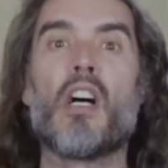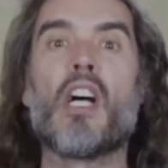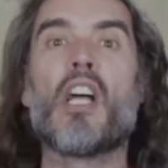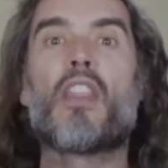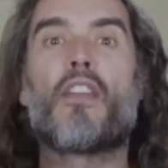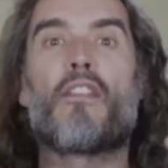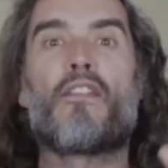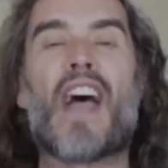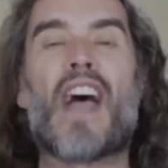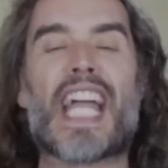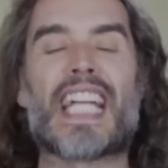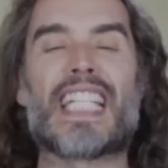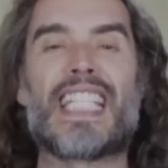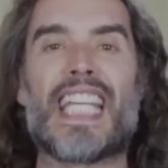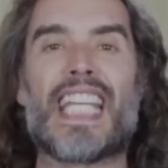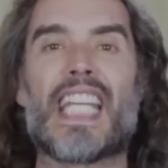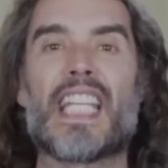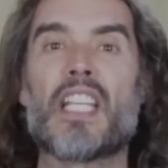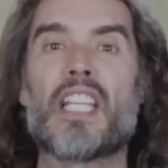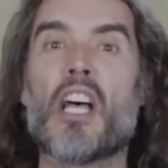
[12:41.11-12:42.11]
The fact
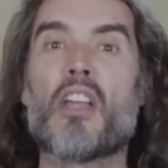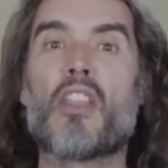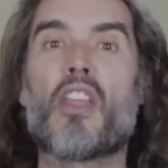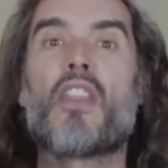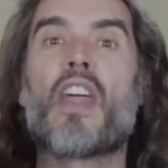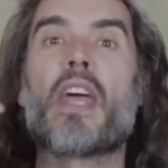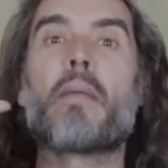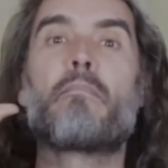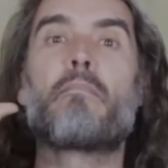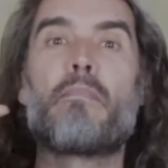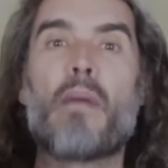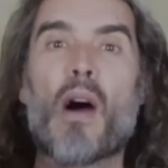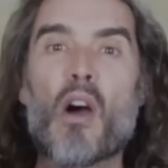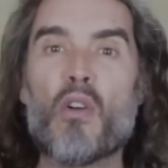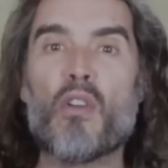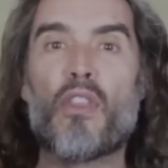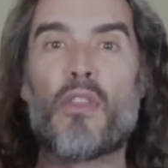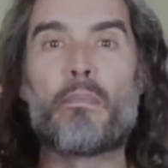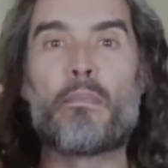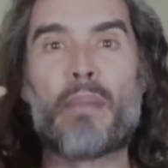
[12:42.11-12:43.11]
is that they
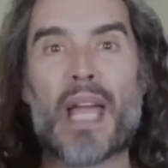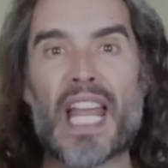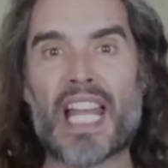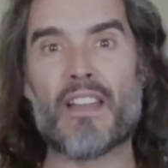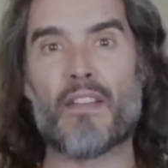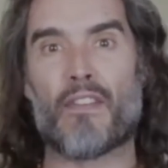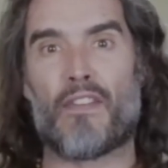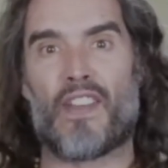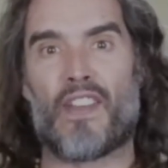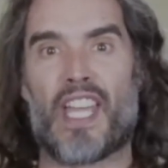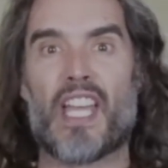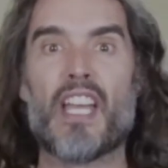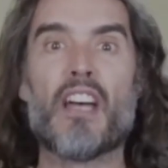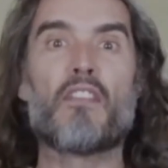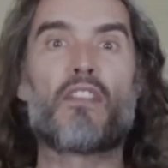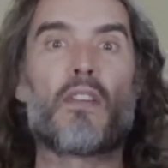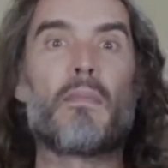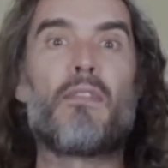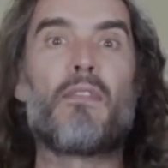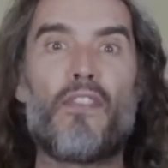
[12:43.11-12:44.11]
both benefit
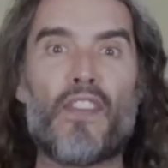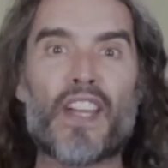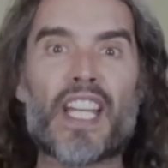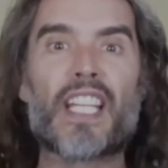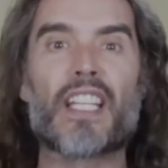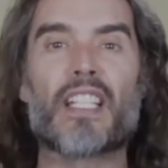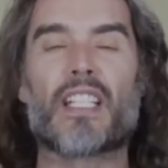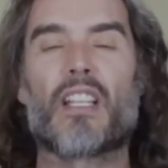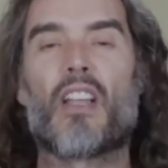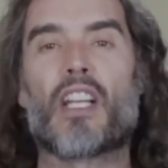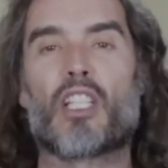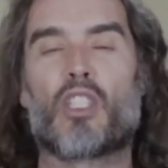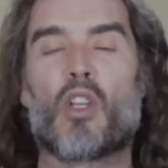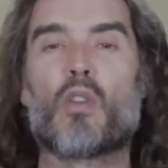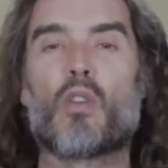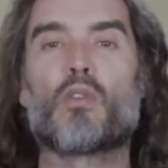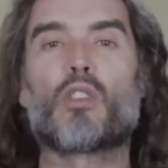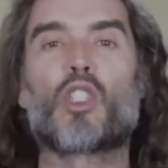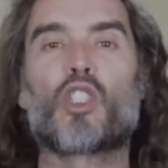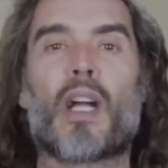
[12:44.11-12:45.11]
from figures like
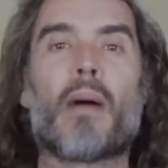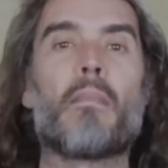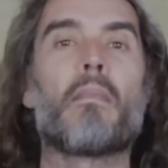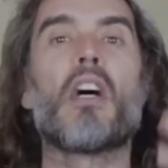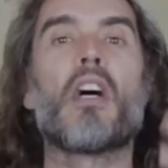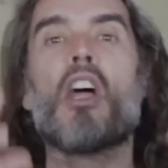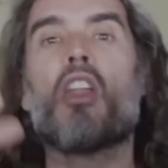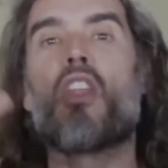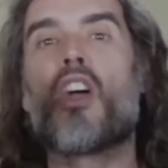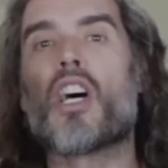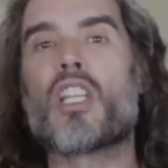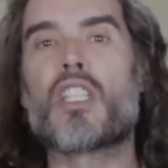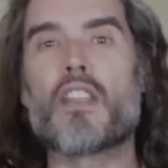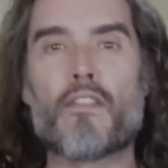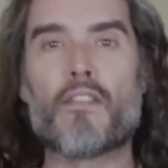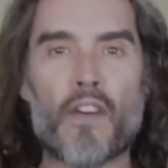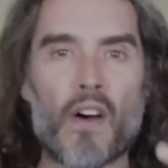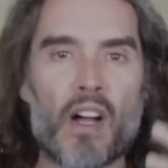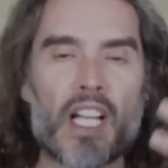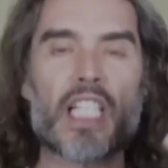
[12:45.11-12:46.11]
Donald Trump that are
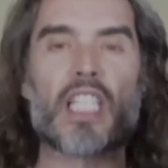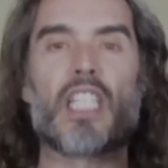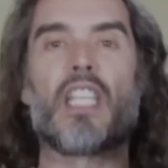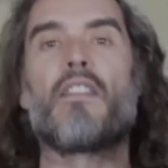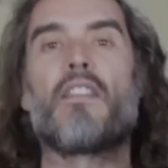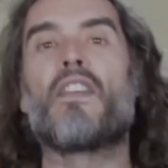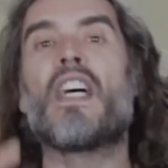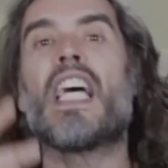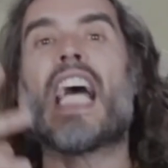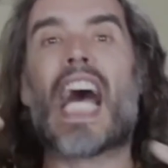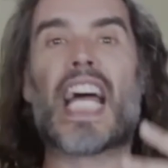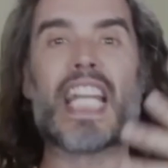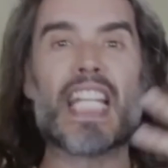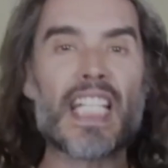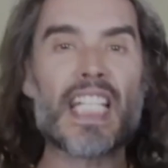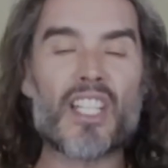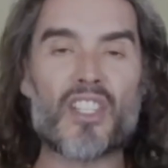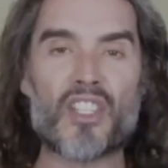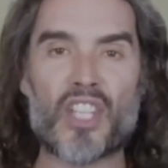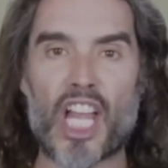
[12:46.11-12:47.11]
divisive and
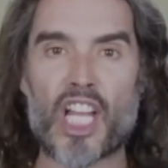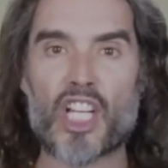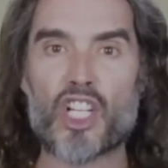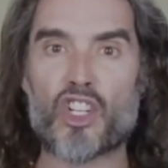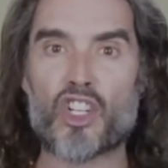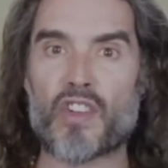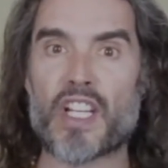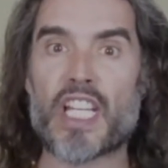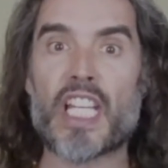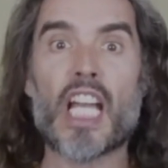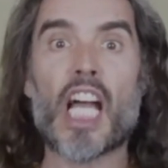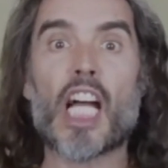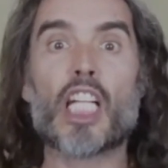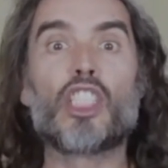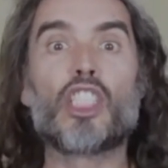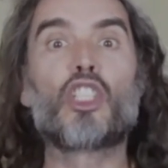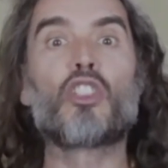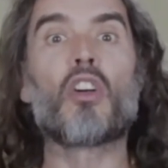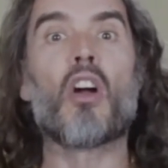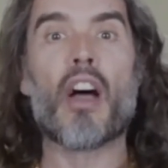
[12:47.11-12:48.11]
incendiary and
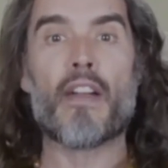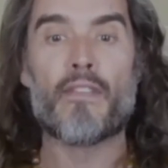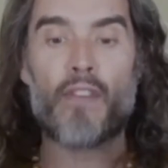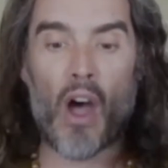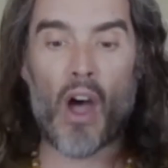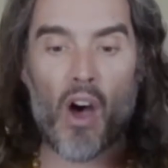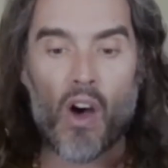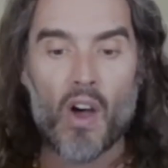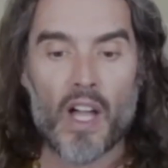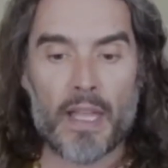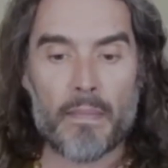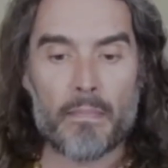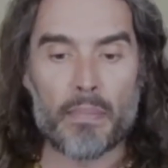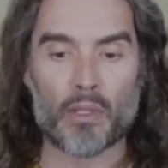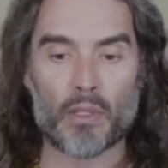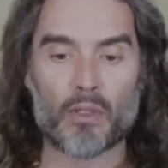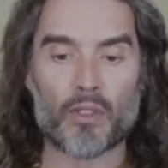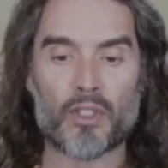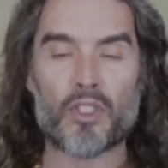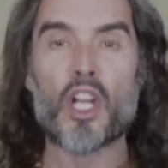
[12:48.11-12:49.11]
drive
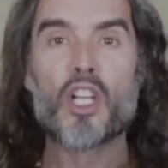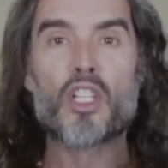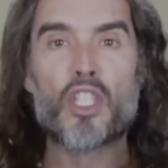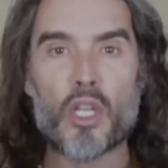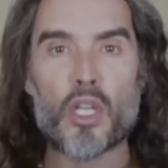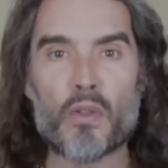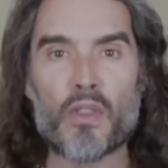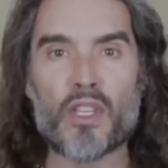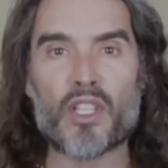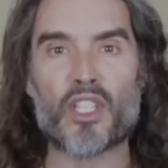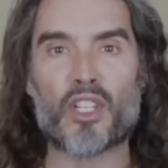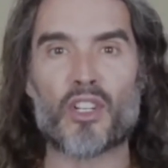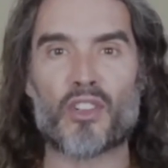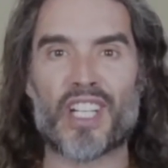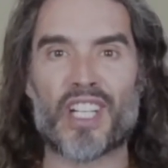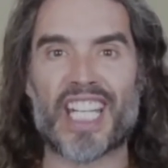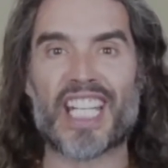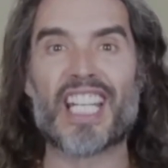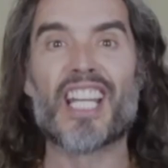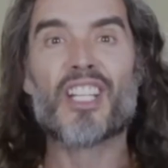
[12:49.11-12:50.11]
eyeballs to the
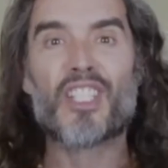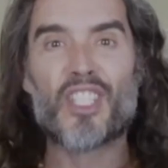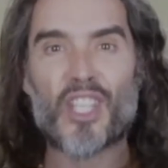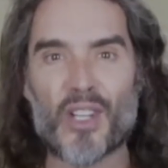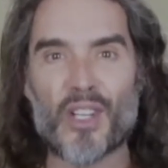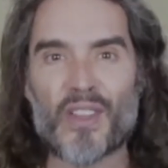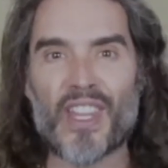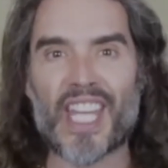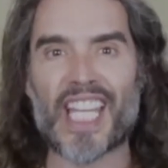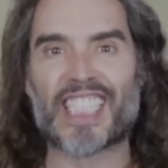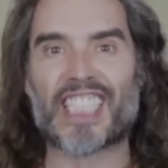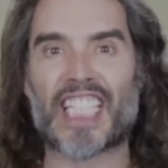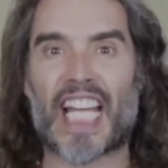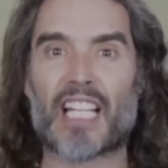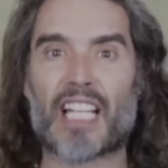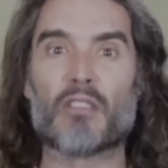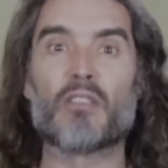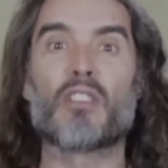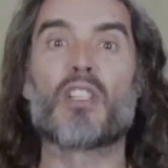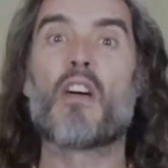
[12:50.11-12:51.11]
screen, to their
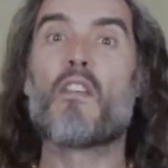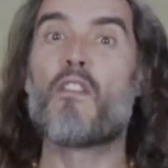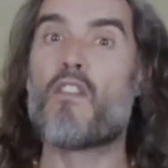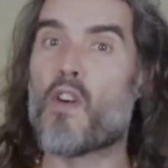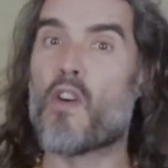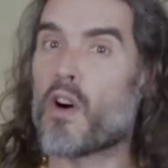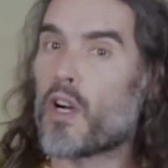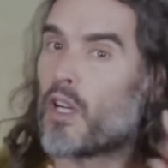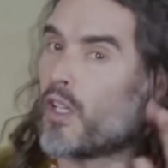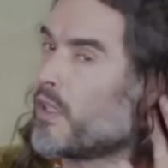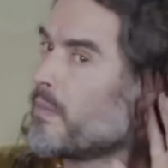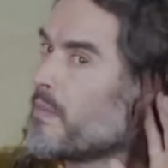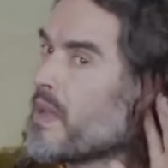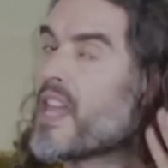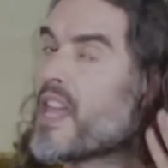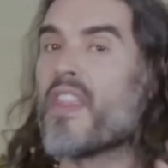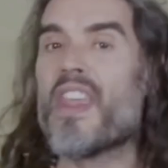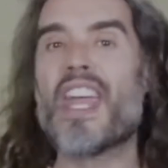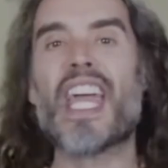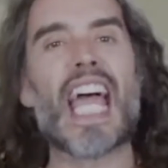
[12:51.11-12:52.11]
channels. For whom?
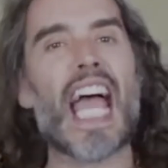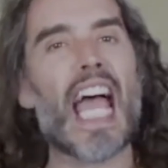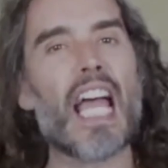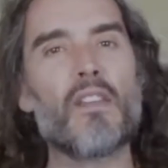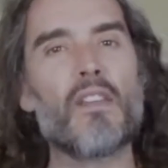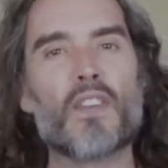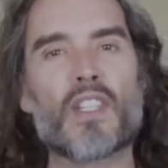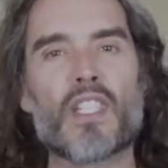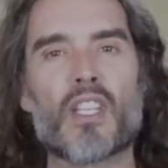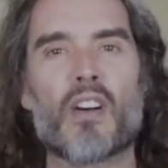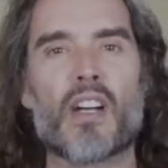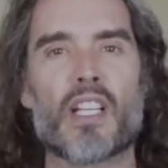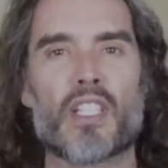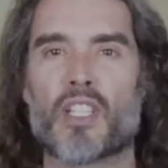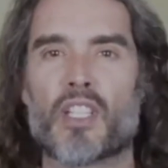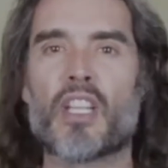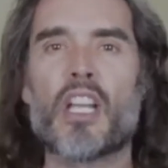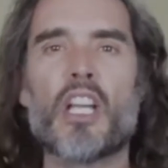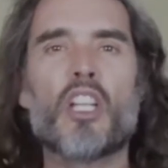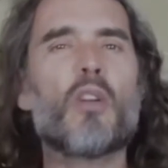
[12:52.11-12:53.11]
They're
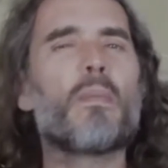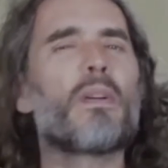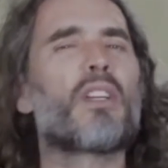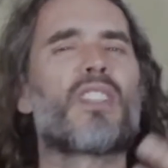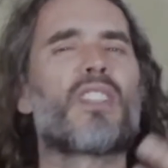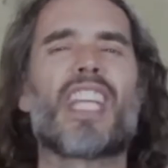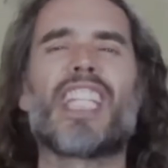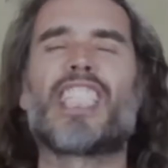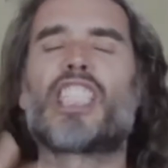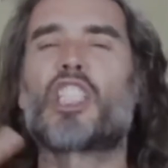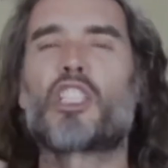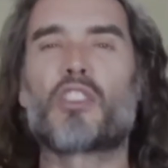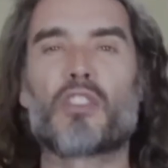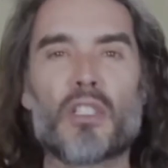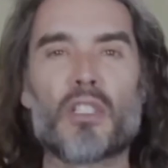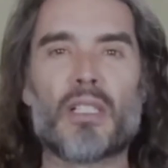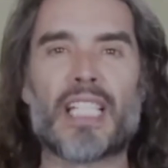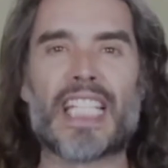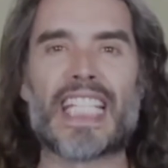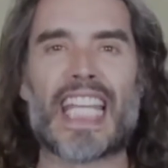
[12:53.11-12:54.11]
advertisers. Not because they
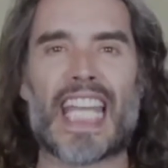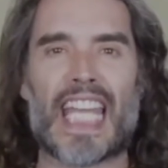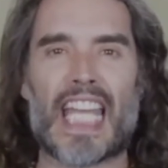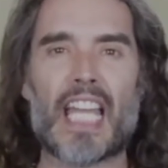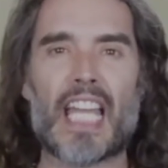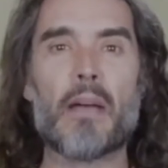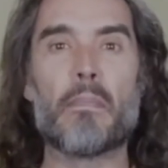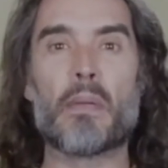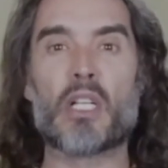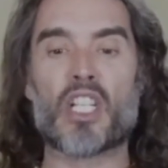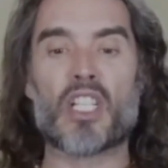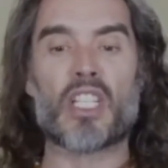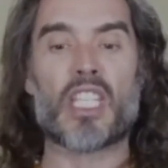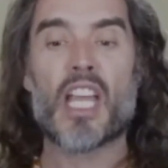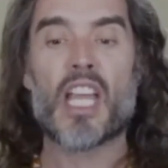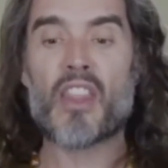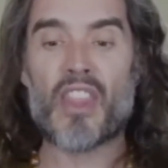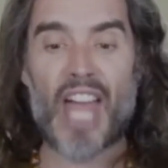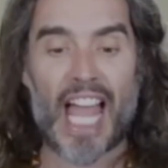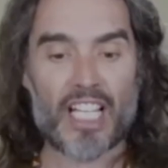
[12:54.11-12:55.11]
truly care, but just
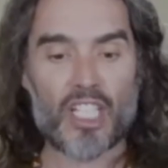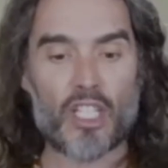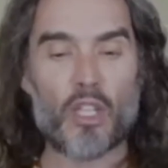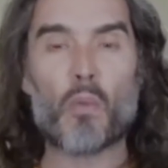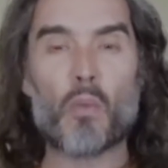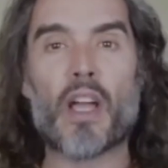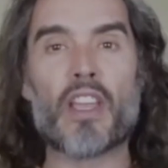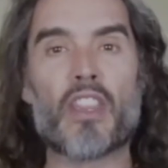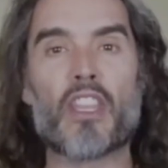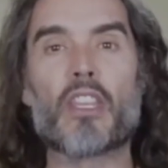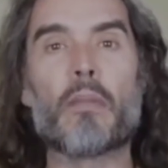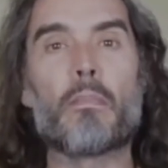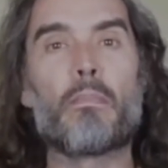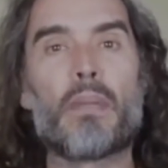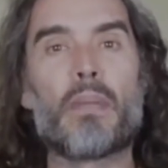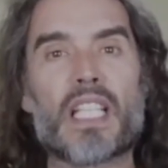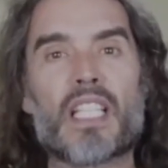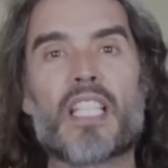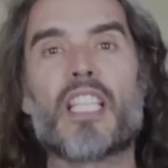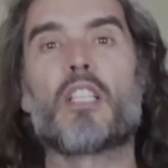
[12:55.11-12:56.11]
that's the way that the
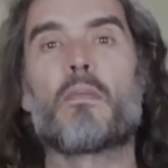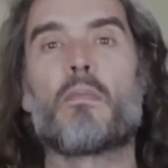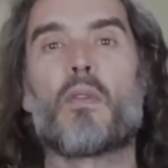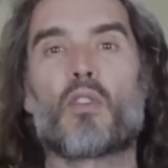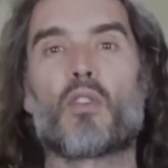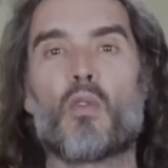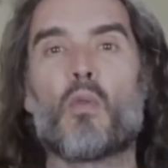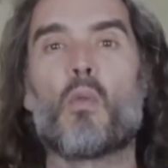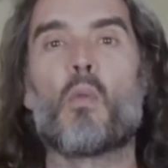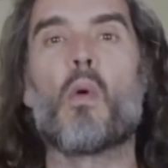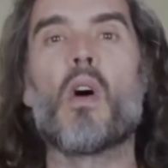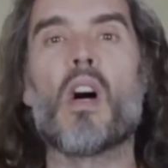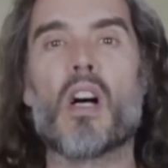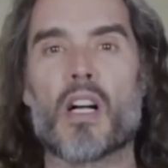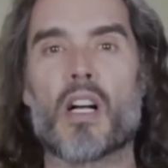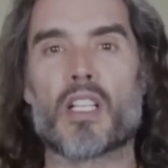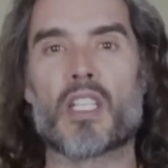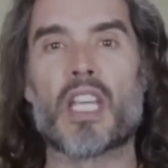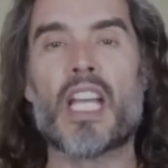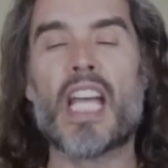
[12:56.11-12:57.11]
business model works.